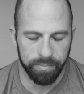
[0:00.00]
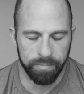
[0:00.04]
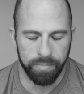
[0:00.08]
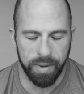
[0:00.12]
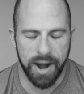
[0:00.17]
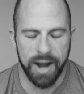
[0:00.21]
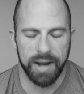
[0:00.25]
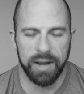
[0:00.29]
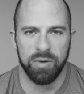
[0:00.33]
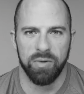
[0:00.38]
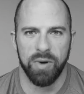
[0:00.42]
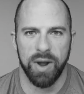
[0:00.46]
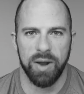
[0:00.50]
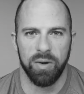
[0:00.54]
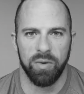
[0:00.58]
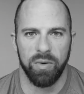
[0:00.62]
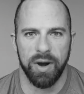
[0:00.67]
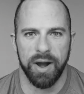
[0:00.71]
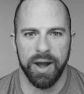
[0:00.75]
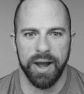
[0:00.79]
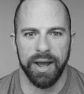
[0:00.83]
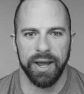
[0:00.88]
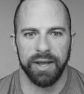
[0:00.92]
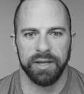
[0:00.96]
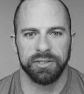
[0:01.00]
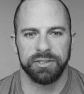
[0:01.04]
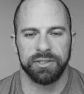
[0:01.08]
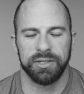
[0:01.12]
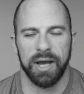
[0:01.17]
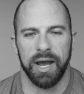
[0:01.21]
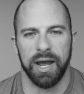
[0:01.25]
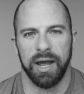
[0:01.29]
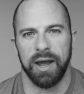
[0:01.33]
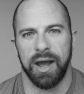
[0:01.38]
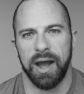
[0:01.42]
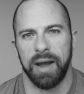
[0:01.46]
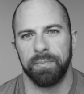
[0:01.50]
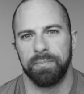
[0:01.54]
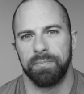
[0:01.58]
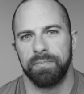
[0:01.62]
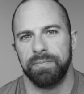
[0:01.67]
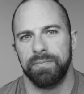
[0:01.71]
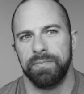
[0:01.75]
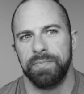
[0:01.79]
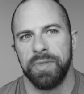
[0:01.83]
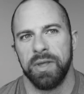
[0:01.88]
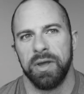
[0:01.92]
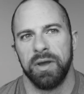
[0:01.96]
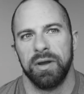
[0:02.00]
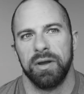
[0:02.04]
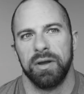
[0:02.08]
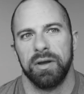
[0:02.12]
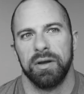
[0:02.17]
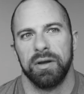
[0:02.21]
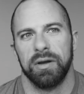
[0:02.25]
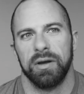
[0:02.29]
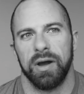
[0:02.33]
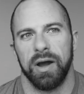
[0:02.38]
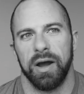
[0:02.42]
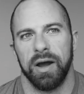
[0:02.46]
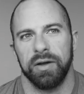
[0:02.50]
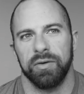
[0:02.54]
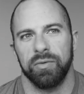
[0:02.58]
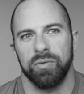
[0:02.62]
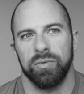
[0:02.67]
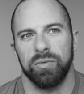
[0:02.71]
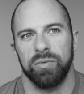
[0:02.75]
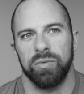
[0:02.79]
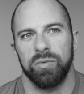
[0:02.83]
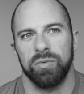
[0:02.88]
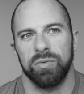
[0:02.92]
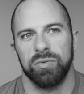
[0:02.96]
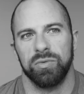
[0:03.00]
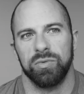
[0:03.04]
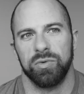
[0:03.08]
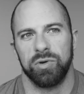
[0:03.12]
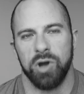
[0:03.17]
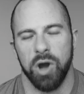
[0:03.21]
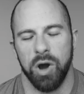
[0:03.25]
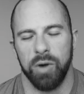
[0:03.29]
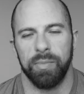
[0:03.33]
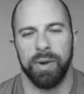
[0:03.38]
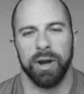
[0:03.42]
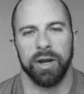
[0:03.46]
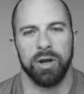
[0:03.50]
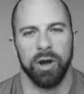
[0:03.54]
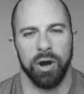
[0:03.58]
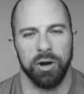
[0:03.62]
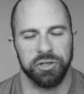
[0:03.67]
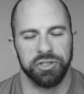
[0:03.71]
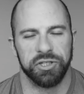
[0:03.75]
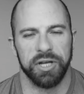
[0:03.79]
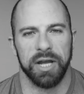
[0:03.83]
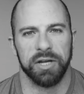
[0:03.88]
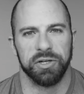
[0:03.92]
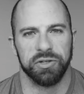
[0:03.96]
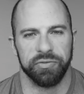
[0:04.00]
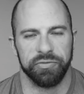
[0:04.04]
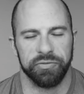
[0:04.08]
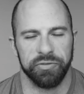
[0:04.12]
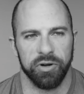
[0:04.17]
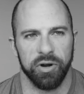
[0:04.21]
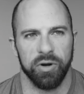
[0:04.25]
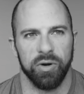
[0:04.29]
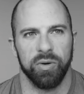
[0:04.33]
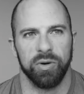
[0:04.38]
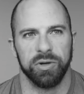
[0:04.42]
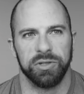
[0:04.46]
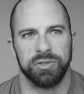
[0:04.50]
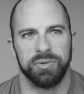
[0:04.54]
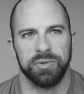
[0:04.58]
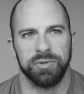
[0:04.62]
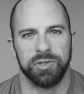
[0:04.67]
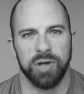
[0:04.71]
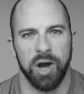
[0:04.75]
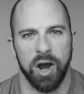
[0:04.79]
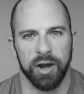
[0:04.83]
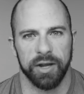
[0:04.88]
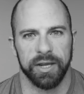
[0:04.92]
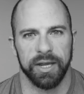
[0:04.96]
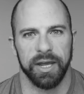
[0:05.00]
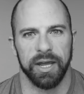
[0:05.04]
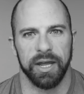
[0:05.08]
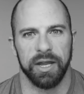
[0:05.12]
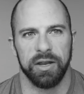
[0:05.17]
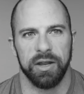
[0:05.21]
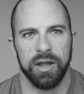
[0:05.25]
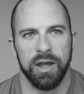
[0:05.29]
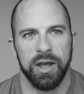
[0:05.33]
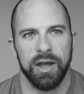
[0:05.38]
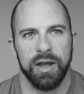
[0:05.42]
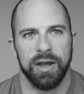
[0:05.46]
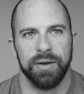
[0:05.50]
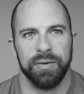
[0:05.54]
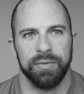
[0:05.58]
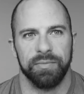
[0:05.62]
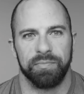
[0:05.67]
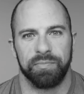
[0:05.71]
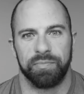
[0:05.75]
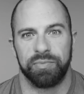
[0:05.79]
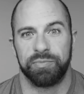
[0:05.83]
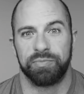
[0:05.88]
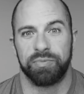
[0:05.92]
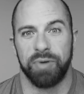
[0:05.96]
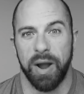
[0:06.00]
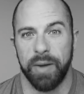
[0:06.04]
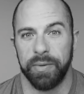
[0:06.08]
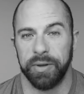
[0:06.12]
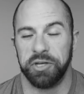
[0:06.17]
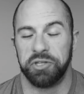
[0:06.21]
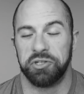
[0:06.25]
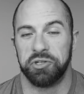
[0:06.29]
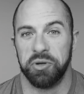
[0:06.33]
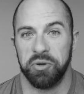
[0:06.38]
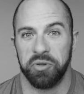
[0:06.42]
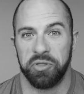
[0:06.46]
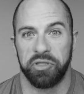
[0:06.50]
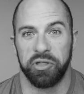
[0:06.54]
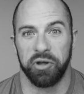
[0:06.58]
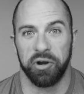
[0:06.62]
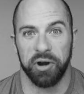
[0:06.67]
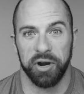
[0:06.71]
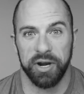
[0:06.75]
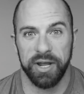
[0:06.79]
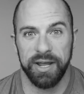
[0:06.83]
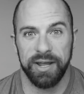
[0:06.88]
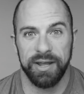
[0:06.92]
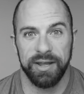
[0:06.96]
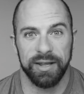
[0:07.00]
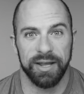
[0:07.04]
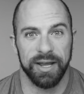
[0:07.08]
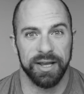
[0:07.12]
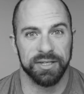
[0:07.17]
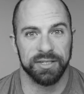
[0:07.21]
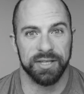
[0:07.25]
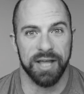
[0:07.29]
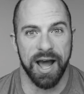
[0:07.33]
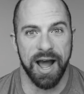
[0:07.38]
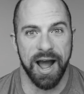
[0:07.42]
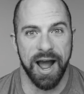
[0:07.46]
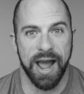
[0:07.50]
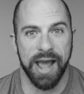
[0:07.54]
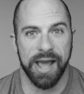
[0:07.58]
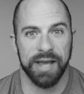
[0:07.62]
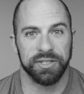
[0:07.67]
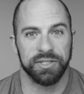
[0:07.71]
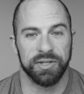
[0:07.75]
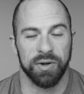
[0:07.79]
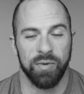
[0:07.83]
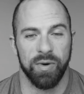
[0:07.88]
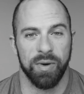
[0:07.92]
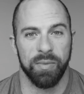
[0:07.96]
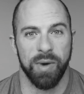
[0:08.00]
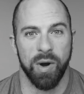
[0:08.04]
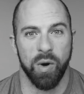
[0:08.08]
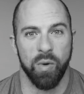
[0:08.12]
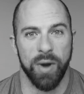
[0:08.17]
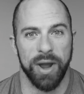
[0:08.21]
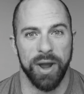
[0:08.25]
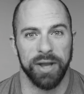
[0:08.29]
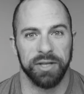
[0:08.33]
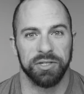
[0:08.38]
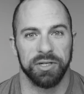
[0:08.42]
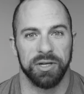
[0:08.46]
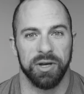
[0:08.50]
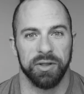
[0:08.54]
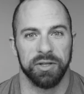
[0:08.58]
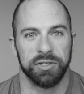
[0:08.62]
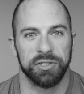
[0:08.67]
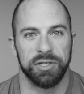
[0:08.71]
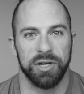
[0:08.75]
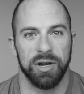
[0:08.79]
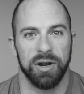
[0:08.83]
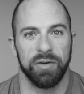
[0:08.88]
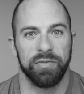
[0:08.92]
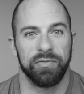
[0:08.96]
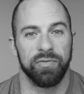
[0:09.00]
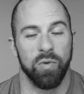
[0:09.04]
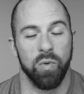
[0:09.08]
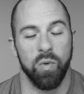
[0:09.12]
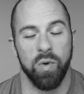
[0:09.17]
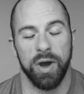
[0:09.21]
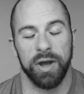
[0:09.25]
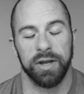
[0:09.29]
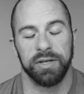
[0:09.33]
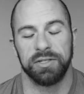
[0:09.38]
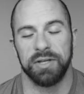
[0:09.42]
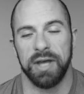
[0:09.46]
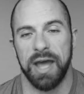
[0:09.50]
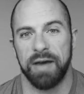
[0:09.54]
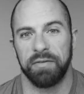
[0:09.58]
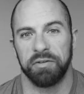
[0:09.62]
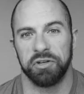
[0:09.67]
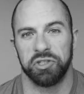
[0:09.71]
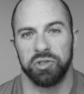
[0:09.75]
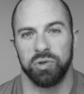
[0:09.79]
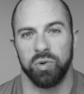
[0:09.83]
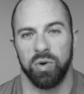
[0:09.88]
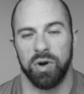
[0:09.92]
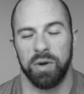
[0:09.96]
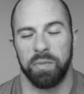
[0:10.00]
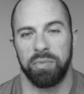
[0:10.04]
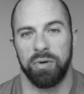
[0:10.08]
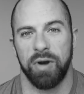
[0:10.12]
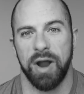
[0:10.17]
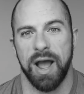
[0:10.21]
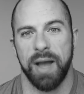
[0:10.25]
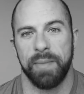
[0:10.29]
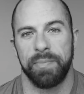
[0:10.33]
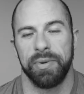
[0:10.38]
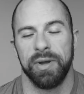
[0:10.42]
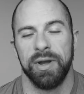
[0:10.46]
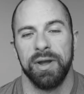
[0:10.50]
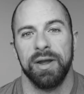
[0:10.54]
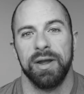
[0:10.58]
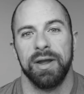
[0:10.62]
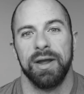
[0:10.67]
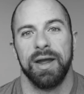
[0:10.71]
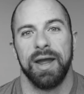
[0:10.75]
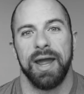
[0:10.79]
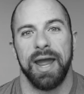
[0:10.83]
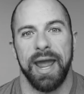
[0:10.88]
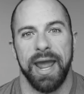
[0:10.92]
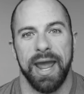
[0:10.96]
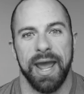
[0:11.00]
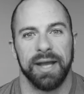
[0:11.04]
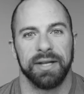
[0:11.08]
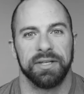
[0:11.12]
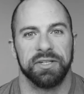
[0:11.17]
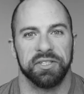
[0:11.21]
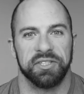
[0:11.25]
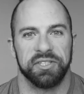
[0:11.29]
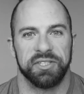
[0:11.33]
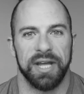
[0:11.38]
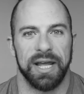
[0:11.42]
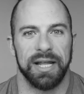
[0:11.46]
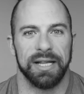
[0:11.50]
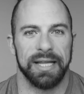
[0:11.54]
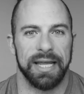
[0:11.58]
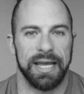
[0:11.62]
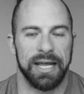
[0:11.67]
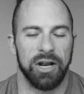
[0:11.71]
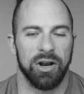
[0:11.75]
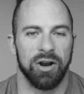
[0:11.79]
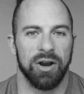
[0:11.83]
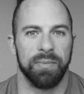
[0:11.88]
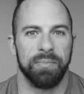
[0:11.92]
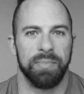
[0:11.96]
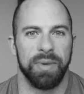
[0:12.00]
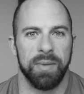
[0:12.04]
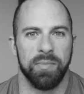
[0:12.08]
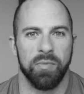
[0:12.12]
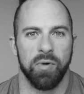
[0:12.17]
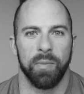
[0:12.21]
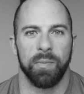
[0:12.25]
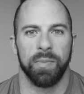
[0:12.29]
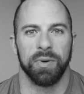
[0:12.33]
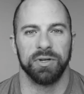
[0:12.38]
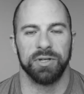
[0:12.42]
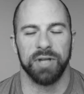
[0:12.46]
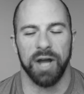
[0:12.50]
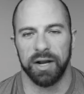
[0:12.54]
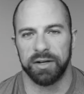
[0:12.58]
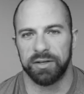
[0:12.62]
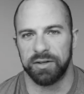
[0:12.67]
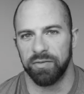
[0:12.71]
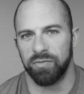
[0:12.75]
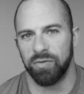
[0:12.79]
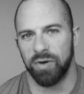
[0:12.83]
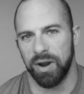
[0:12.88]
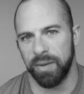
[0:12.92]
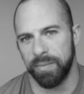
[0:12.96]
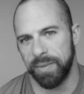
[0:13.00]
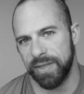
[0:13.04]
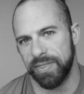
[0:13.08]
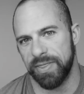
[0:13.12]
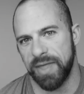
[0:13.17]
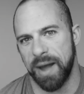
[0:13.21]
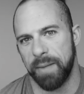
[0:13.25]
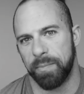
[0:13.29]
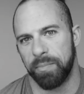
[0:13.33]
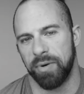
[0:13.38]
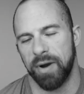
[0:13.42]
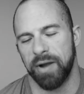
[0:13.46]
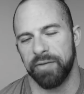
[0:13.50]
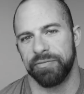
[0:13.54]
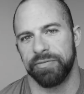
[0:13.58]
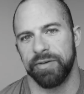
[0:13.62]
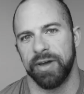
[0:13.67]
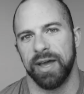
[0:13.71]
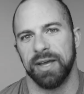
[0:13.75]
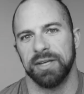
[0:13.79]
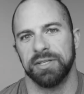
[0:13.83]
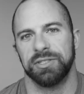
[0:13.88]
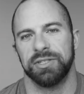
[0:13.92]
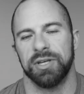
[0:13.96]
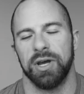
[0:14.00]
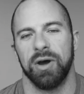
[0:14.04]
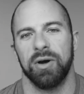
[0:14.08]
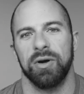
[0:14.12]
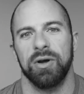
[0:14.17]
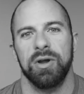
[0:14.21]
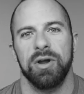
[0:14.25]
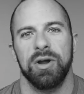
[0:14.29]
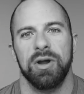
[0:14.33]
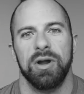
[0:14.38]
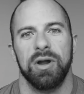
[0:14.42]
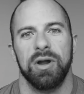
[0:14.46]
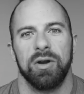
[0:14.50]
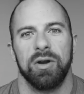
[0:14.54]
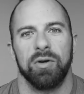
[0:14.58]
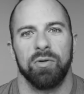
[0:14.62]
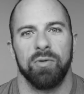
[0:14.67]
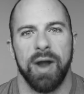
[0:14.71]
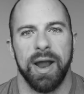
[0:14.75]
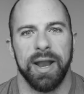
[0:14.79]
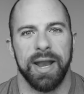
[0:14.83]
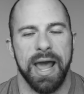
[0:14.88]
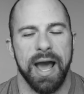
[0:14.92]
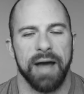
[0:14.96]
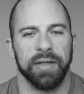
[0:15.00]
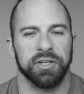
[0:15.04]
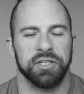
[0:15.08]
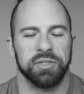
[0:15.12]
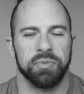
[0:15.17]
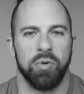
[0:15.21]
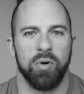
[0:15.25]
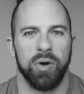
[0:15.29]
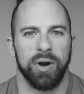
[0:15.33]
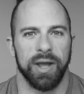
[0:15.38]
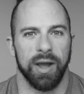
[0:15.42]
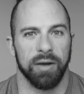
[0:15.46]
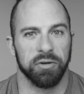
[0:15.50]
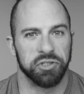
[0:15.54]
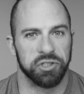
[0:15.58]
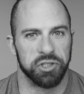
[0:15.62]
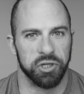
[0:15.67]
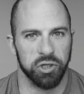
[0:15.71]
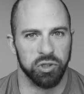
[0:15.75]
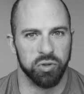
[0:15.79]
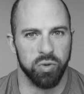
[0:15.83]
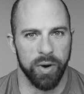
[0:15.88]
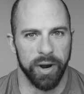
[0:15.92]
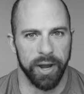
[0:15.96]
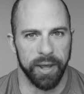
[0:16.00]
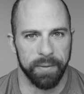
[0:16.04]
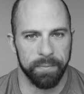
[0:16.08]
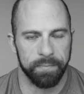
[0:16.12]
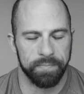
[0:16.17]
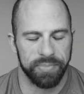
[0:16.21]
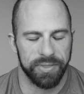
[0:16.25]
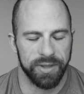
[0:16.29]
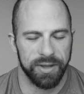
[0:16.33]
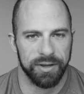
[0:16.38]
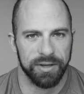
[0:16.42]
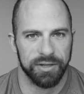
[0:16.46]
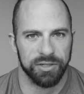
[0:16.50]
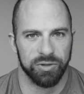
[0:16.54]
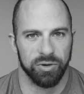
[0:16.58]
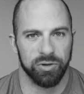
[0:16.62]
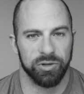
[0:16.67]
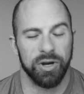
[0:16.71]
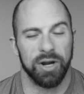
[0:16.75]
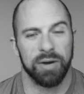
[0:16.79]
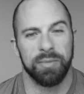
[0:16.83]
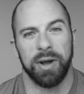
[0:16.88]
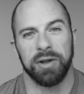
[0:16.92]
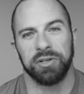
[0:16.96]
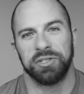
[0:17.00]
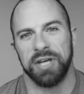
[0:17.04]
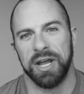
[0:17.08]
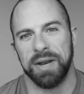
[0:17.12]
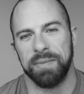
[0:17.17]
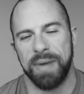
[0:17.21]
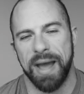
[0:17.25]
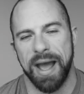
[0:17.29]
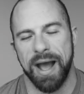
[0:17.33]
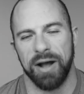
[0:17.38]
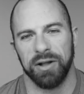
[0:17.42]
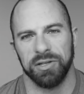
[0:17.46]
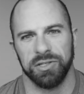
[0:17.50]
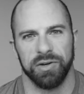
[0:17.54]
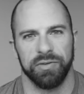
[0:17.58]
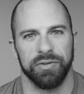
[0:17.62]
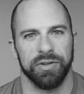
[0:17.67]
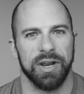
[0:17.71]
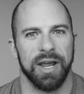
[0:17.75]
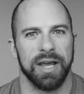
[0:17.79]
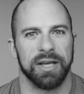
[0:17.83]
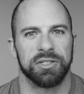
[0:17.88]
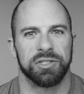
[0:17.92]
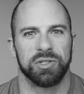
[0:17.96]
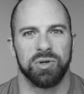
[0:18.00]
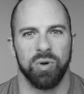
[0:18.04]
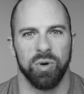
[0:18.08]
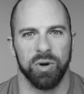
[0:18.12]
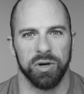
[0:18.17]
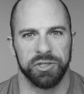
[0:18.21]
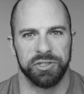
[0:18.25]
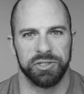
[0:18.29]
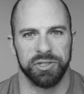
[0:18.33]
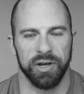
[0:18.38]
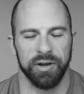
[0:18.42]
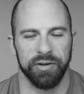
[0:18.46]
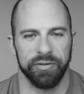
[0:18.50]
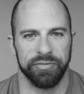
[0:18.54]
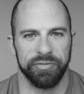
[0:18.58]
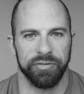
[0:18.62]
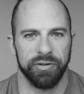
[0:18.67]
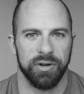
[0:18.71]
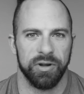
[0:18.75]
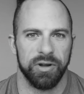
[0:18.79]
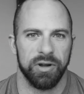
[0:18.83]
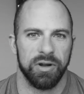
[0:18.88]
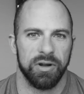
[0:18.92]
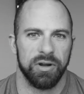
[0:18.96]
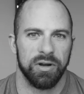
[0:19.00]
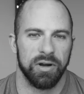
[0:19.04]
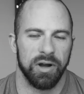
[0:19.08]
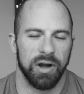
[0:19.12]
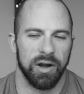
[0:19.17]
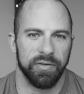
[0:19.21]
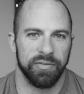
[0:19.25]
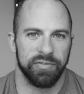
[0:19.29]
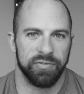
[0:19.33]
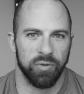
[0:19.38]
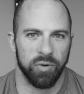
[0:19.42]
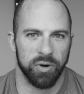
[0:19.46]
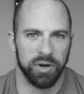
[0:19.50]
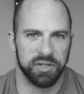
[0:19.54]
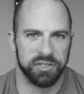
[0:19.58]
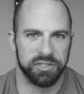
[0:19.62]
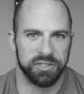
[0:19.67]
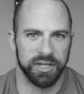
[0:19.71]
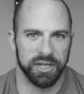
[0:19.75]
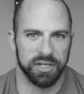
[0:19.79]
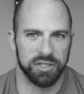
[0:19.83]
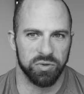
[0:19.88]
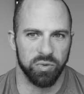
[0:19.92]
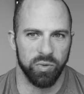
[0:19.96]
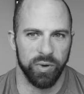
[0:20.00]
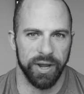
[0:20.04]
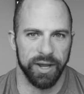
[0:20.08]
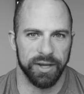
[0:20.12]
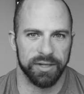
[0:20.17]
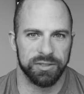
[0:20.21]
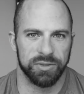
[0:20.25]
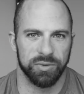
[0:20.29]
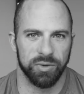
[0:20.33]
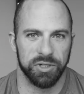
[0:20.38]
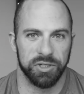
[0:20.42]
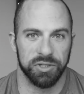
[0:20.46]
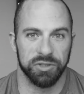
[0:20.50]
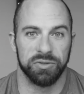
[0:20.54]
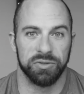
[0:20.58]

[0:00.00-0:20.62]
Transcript: Body weight wise, I, I uh, my coach Andrew Vu talking probably 230 is the highest I want my weight to go this year. For one, to have a shorter prep and to stay leaner and be more productive when I'm in that prep phase. So right now this morning I was 220. So we're talking about 10 pounds over the next course of uh, 46 weeks, which